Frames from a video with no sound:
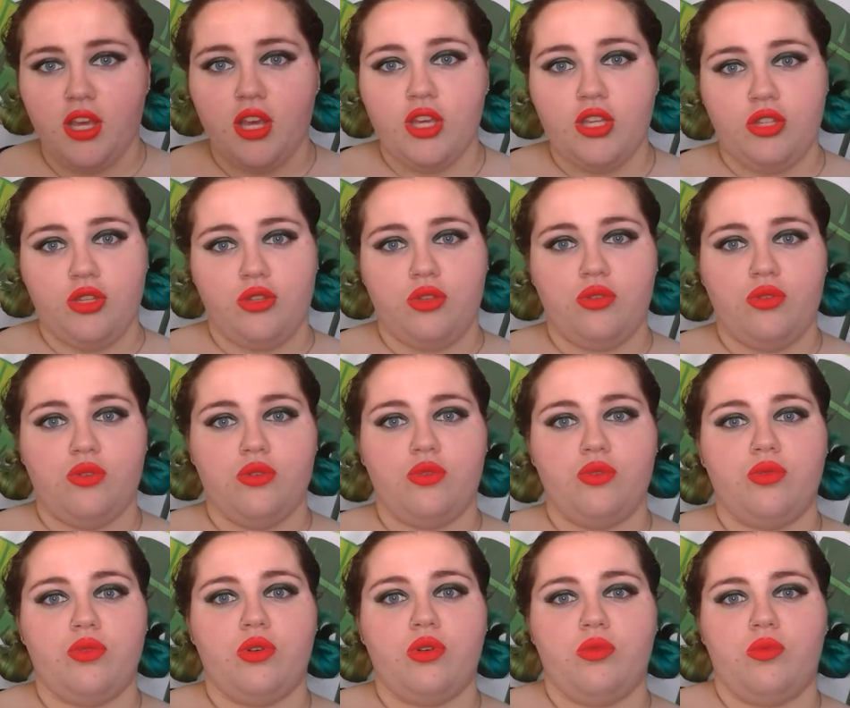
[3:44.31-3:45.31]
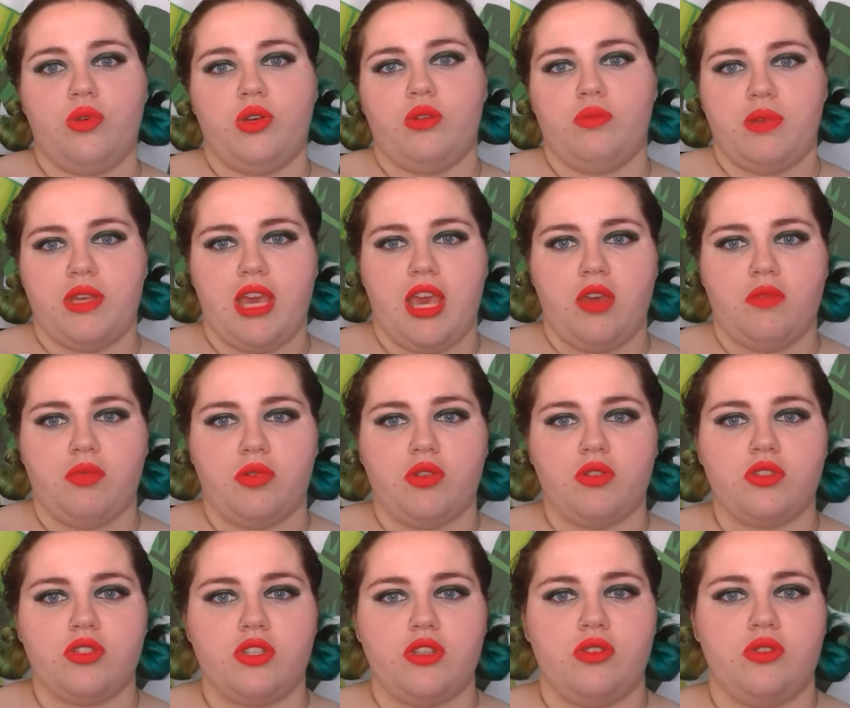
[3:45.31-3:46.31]
you will be able
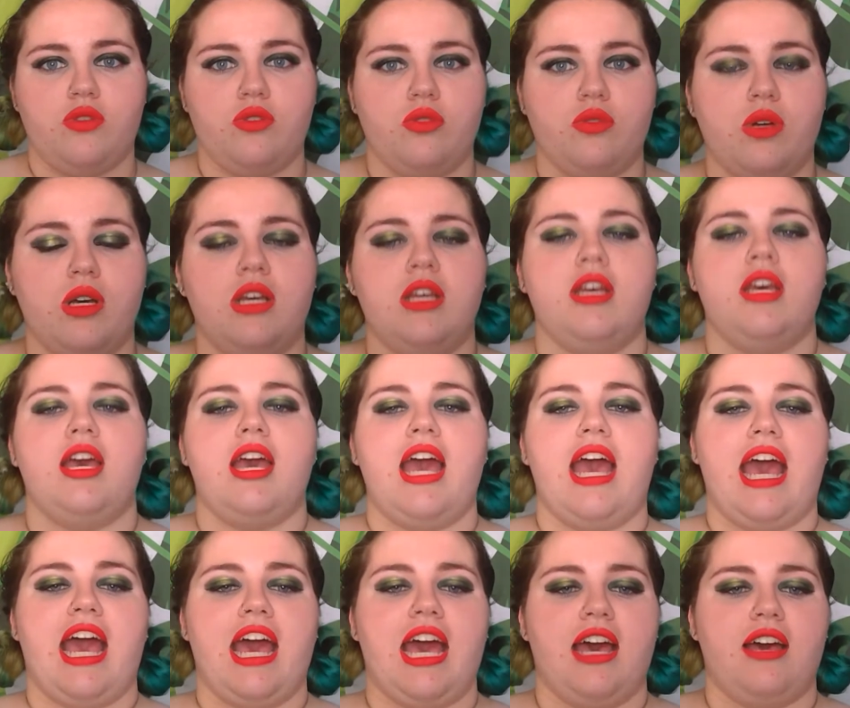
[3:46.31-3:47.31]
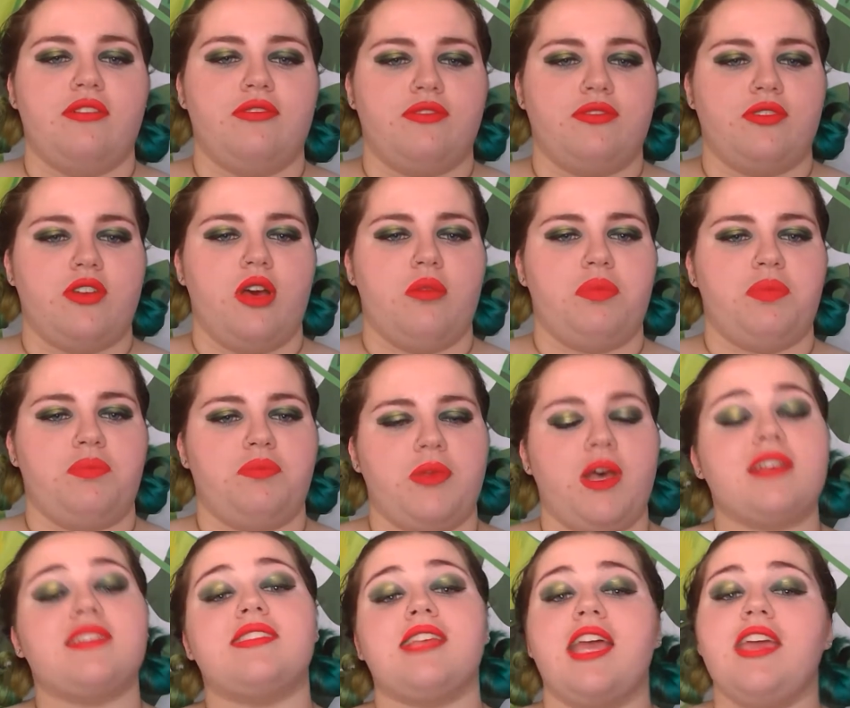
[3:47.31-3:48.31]
to have
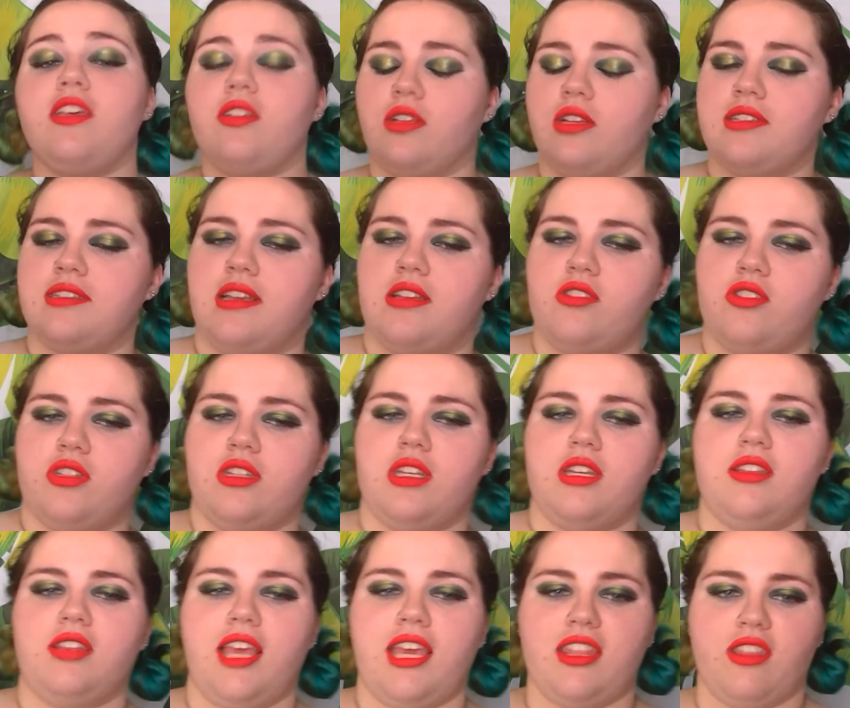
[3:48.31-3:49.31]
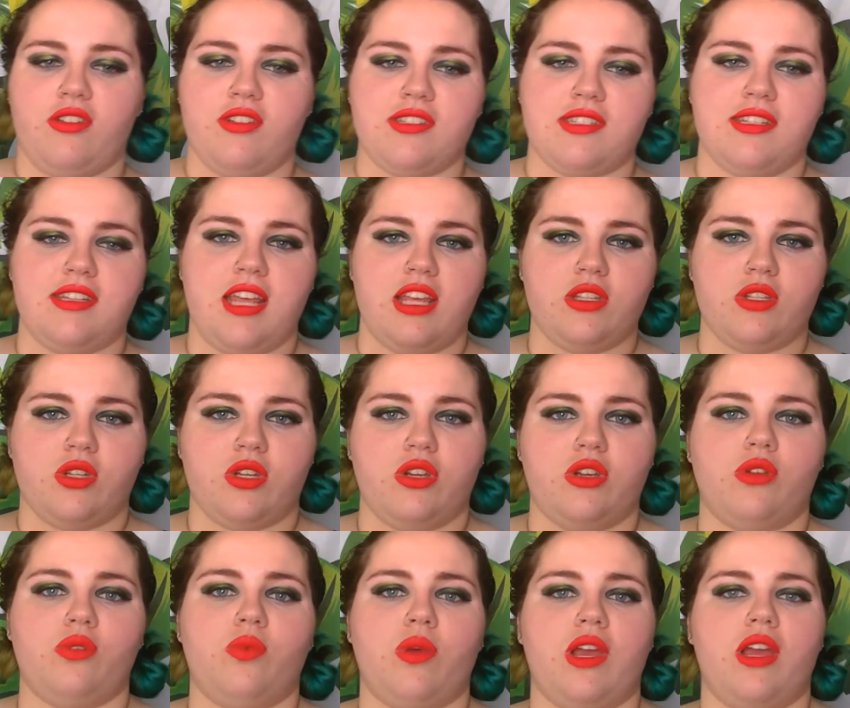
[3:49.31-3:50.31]
a cycle, essentially, like there is in
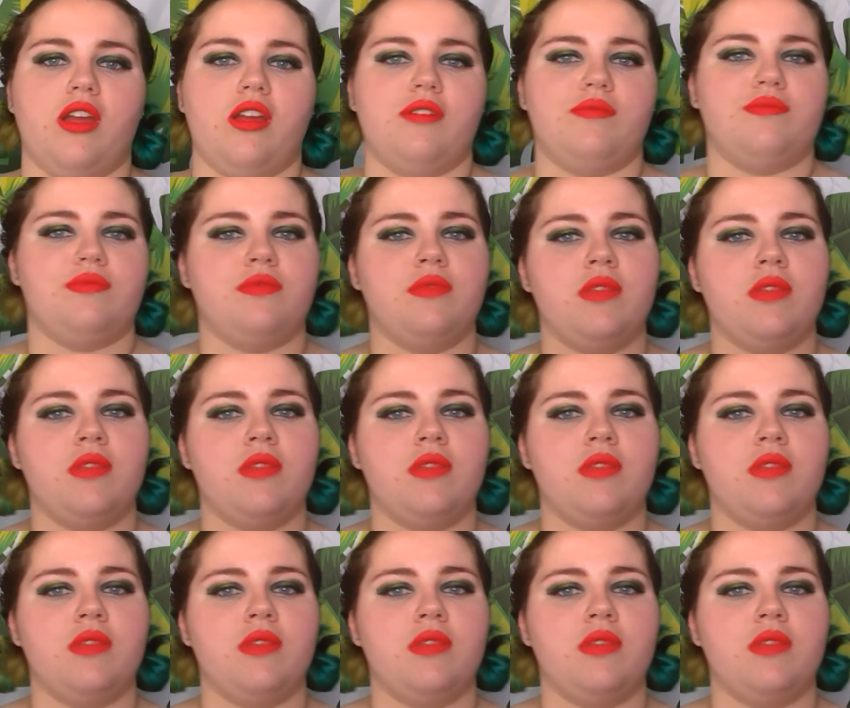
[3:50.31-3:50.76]
nature, where